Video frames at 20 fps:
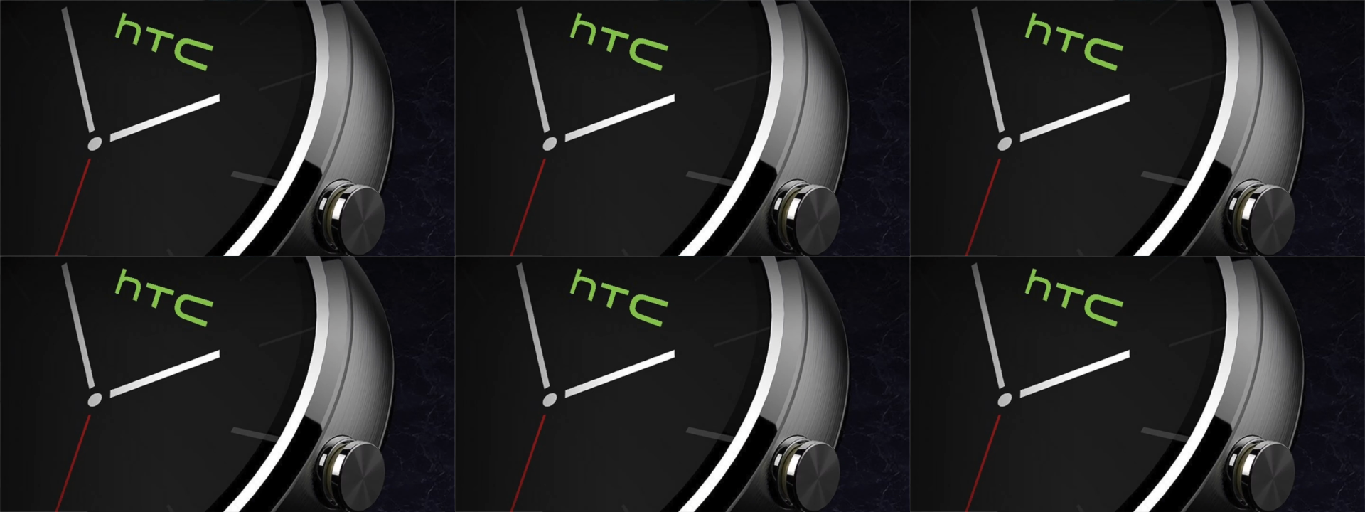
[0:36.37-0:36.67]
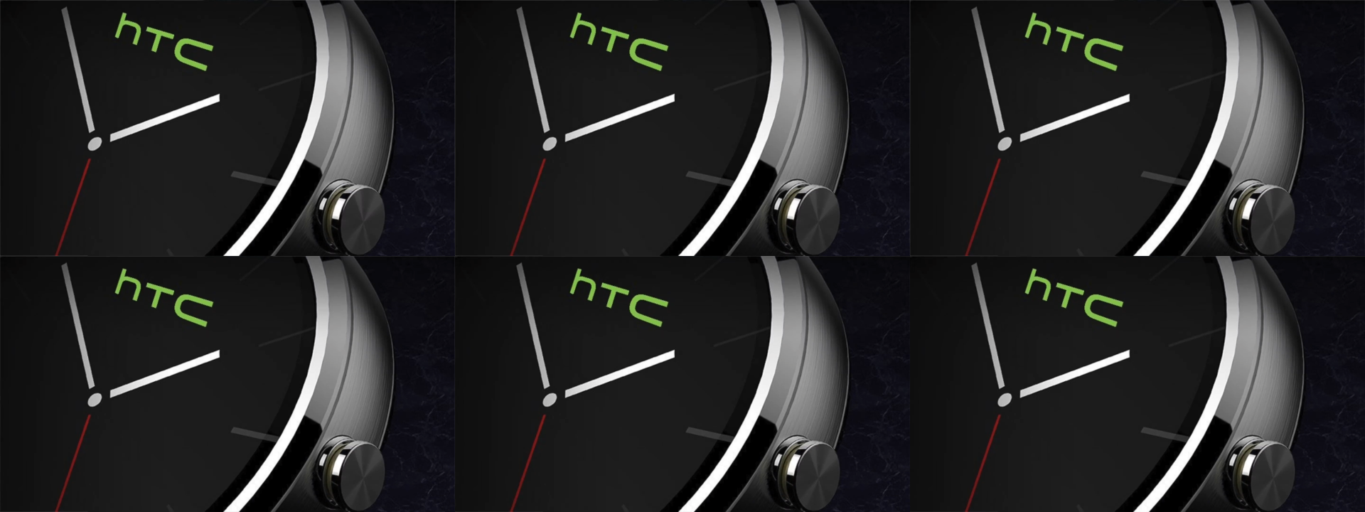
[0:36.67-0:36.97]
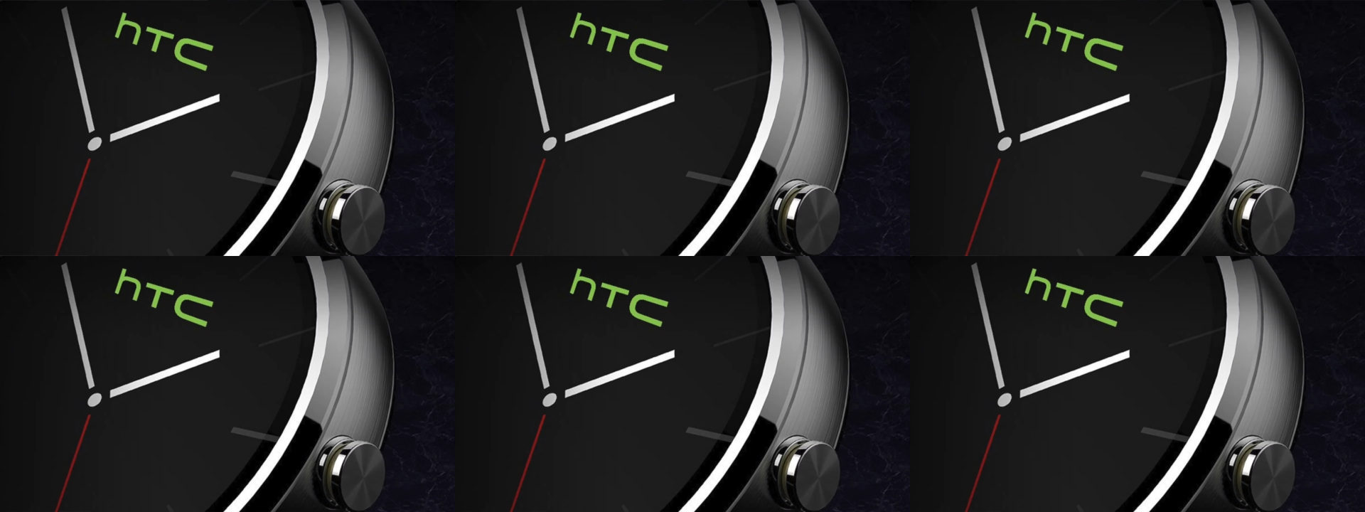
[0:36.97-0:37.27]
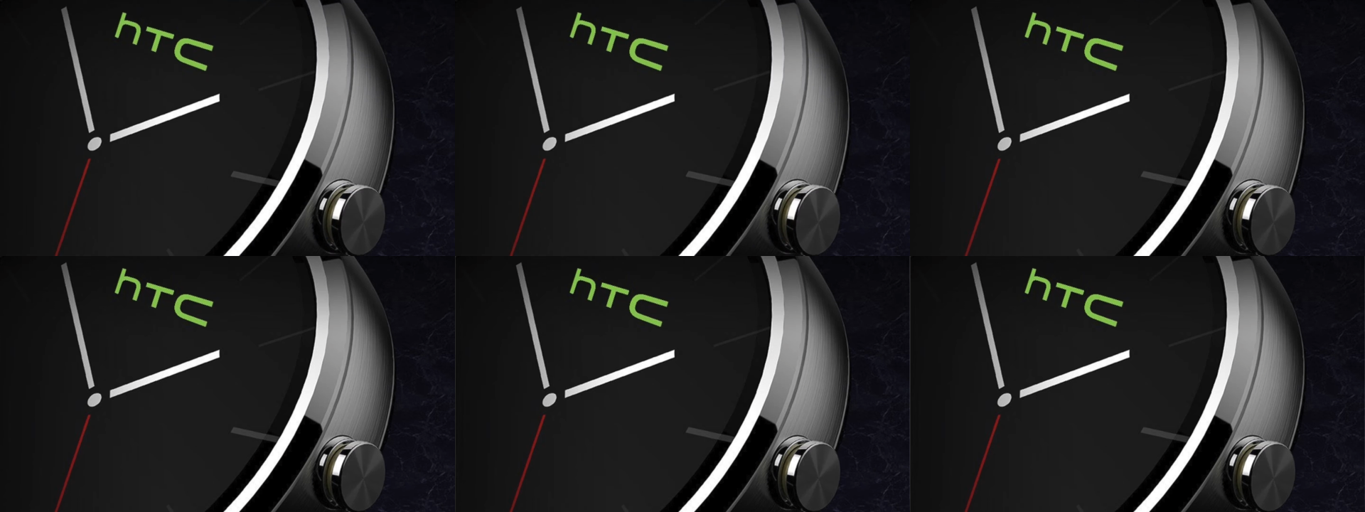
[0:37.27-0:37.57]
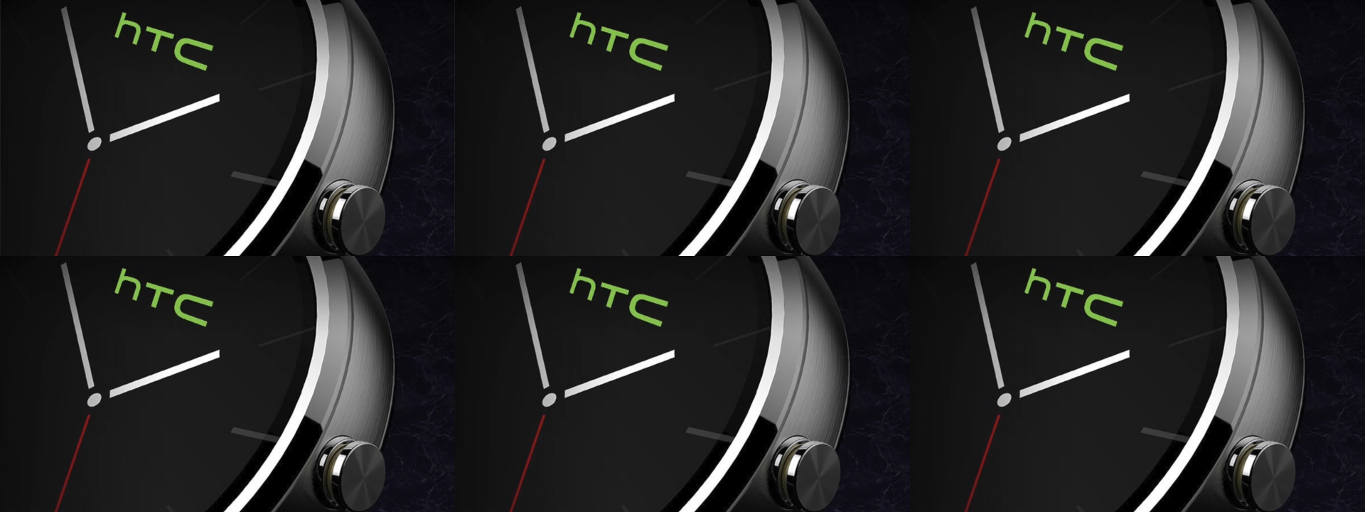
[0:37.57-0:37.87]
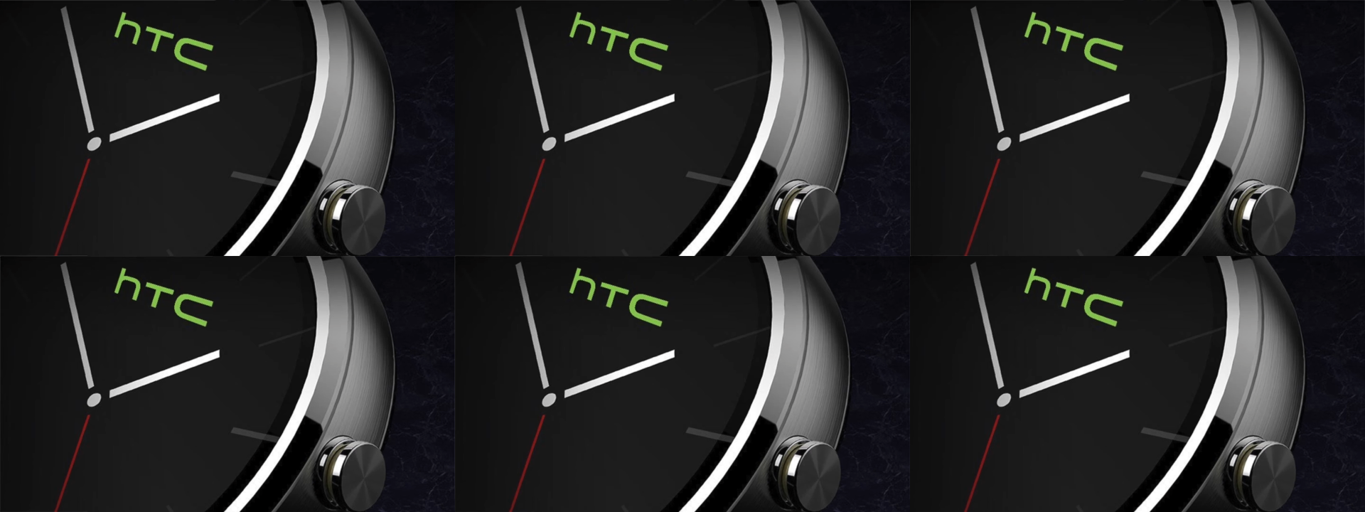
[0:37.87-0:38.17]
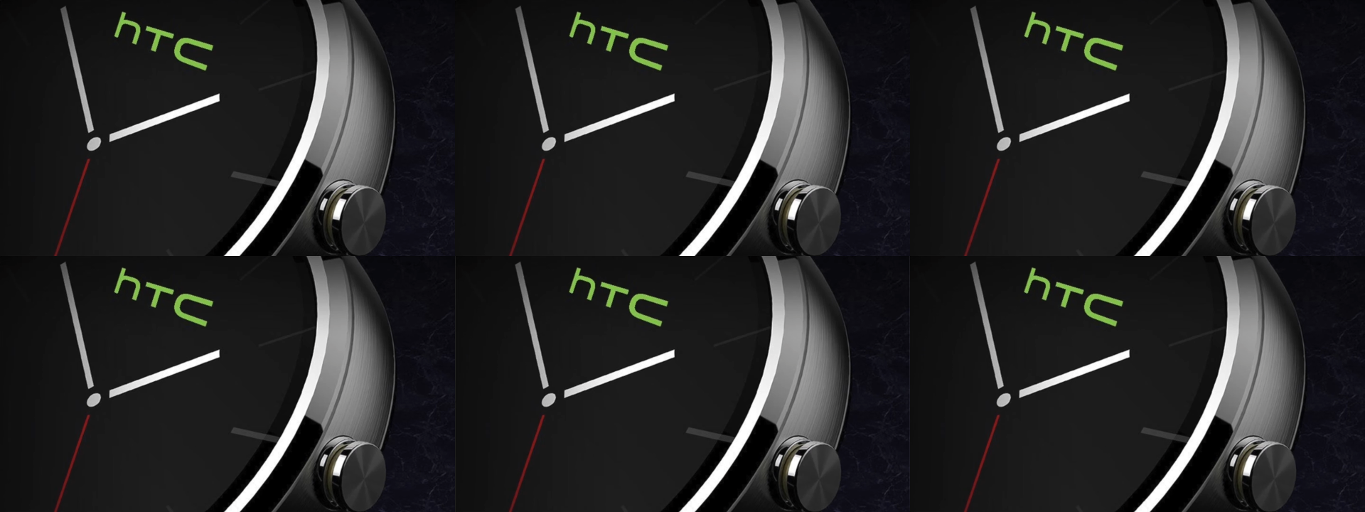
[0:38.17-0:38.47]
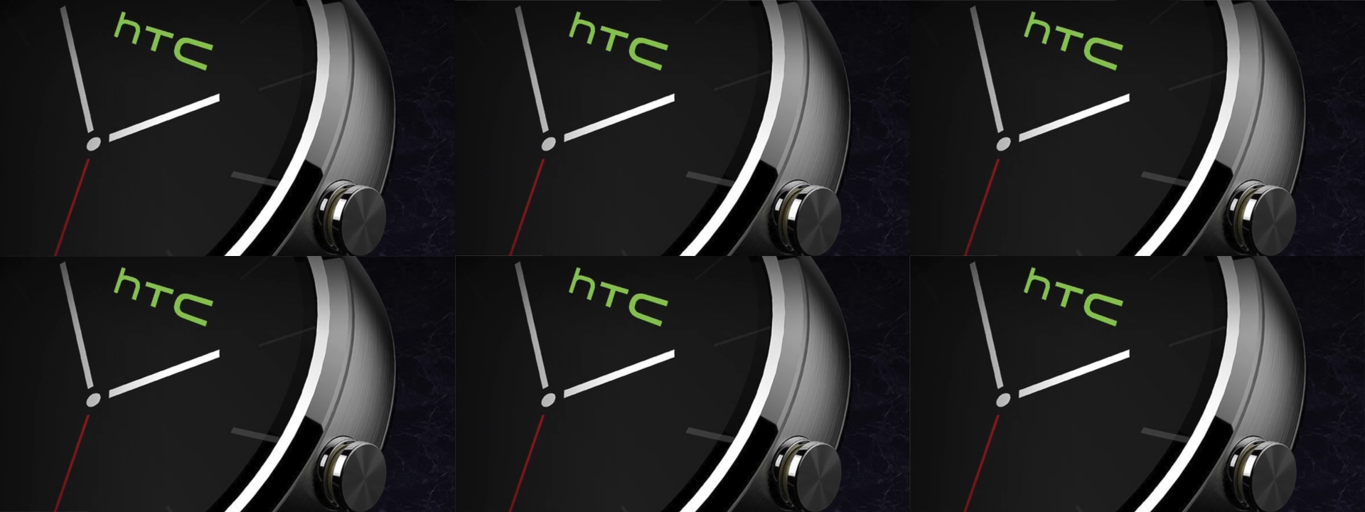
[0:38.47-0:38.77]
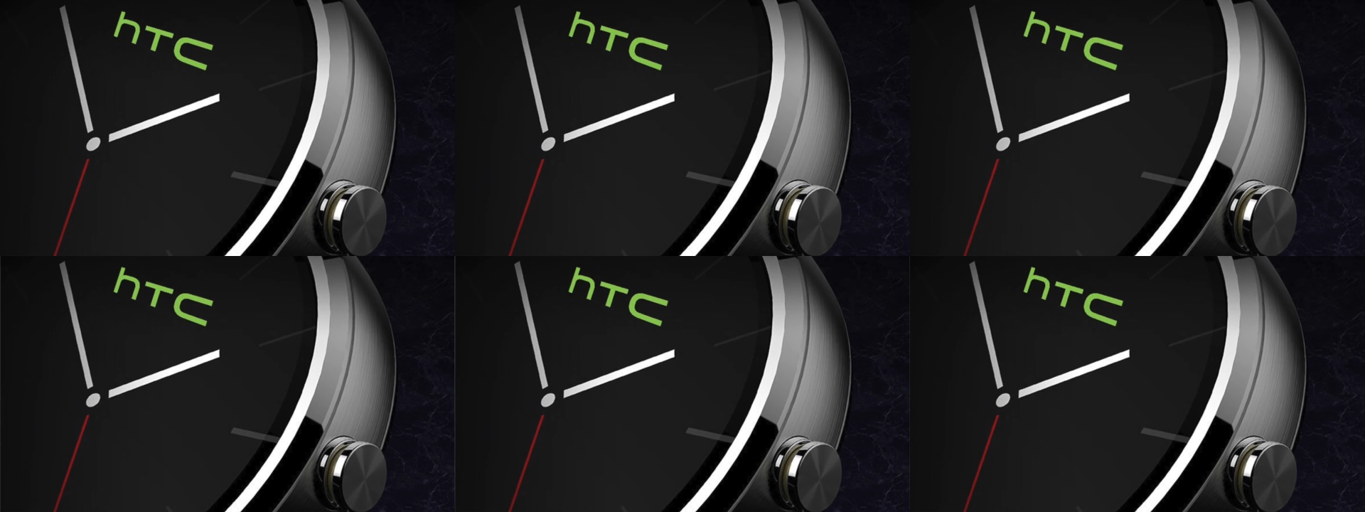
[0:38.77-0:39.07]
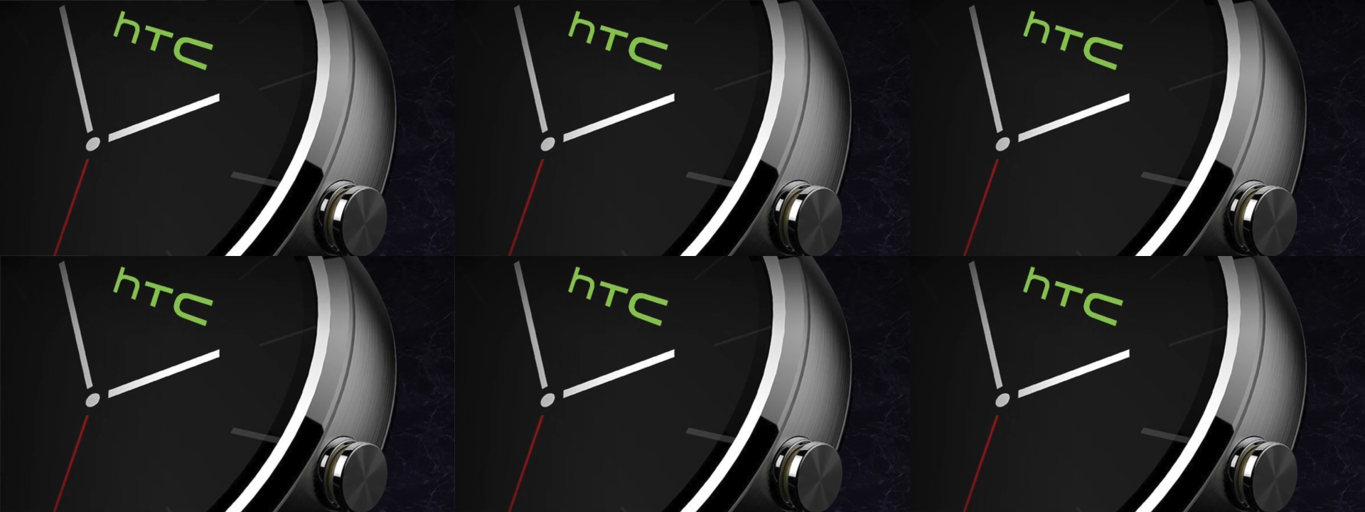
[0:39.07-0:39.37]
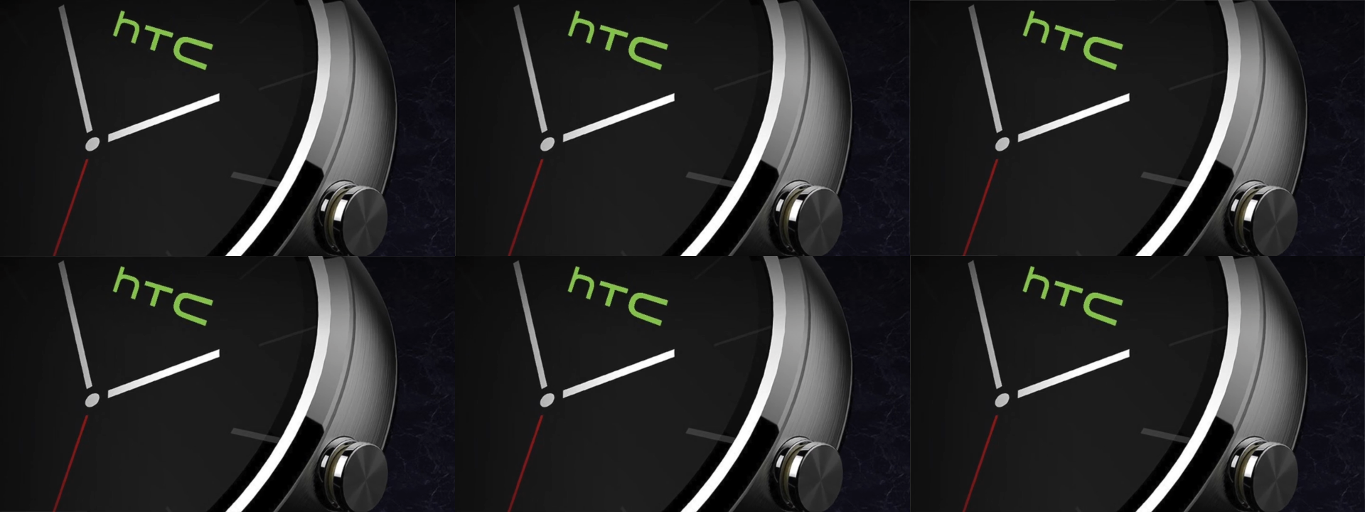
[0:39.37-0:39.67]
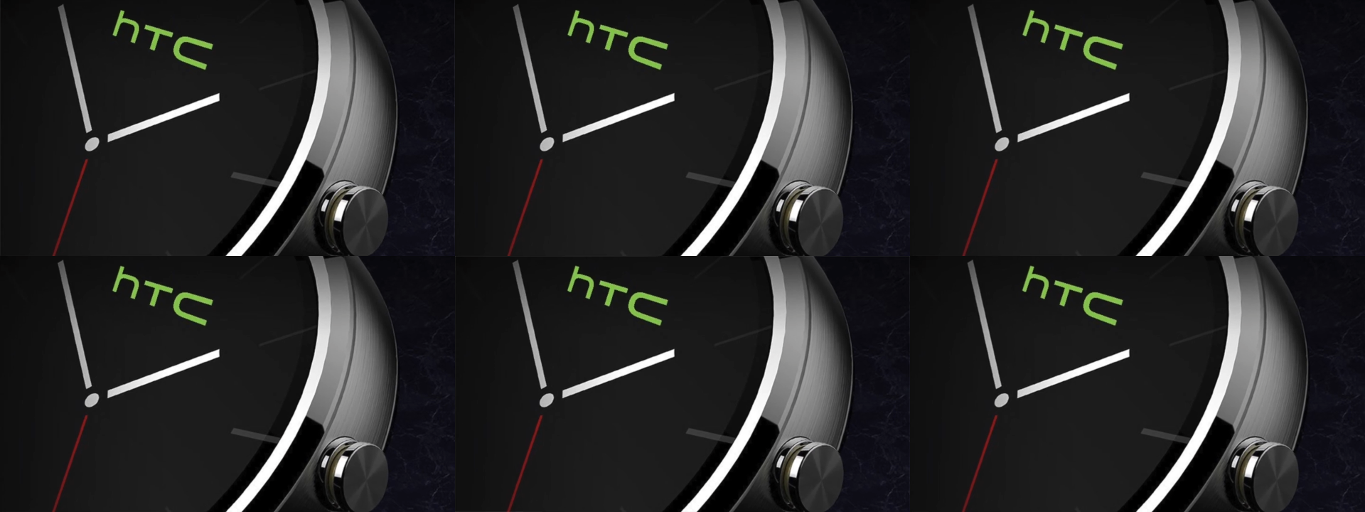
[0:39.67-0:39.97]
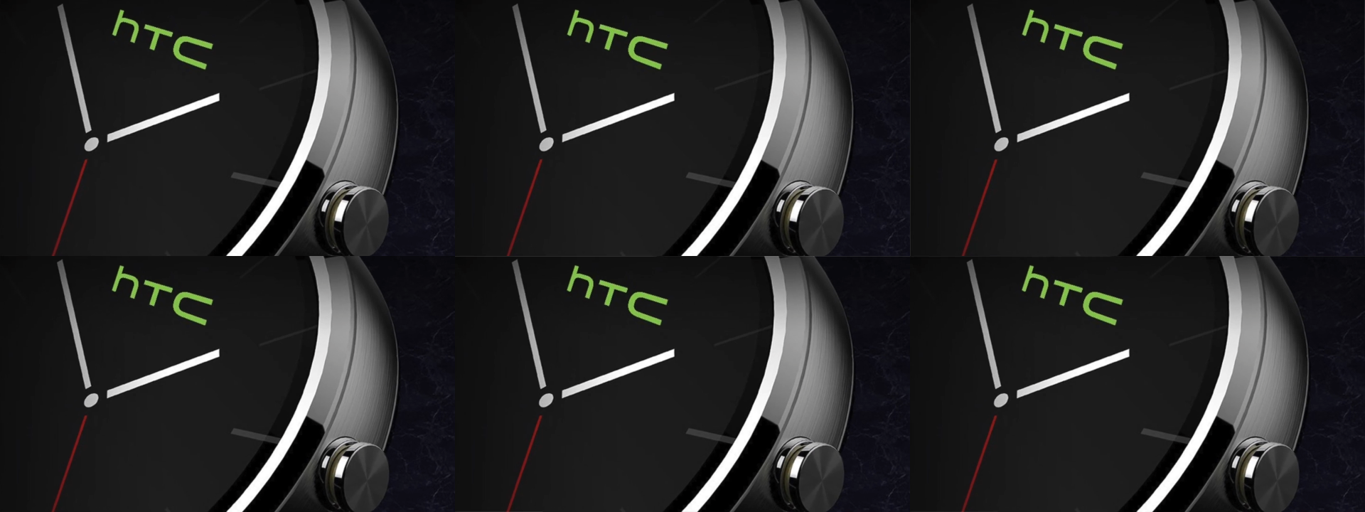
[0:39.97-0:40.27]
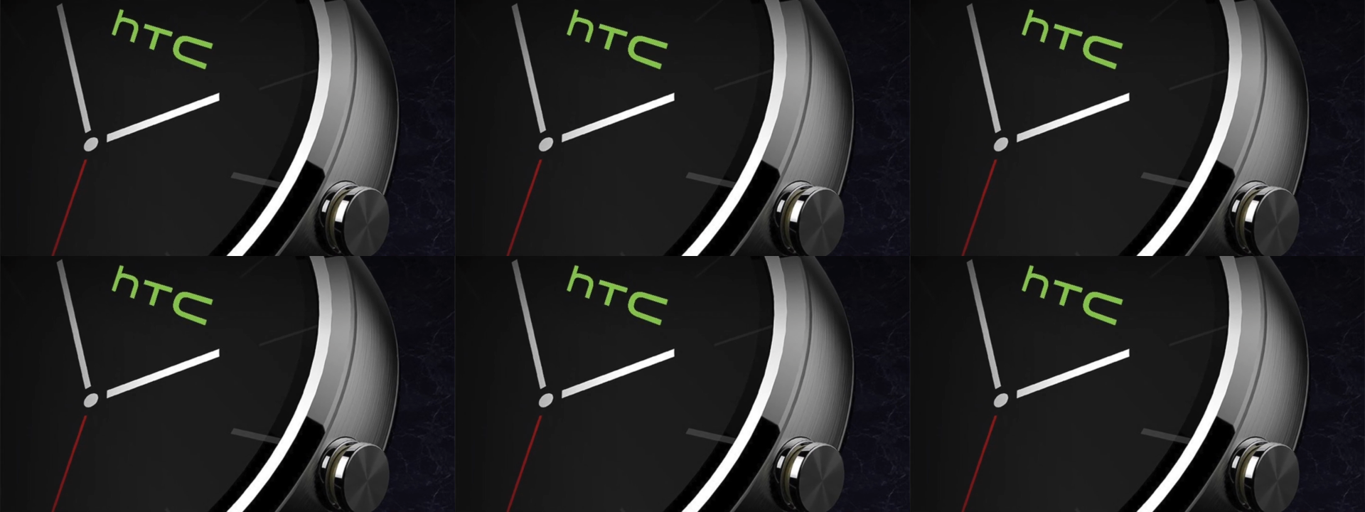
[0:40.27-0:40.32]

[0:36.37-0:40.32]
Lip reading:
[unreadable: no face in view]